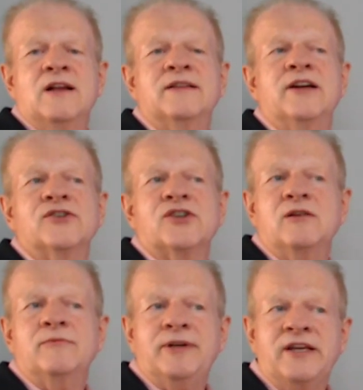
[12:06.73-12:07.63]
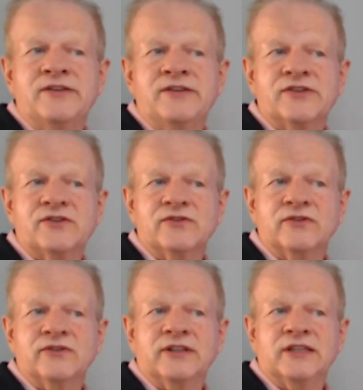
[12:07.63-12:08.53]
There's companies
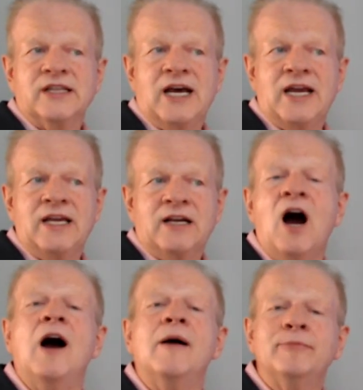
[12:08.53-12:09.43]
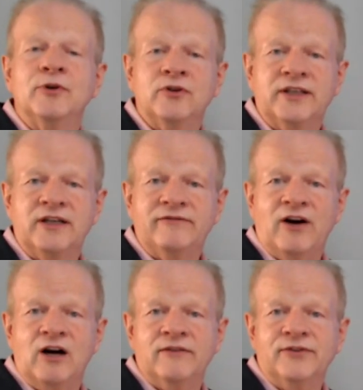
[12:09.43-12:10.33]
like Hopper that have
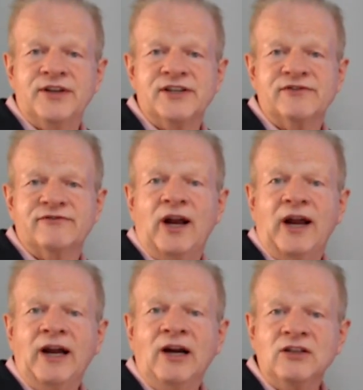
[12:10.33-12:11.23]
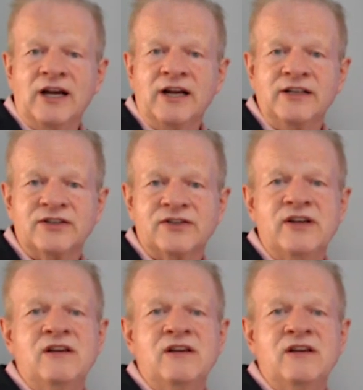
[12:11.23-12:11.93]
offered this for airlines,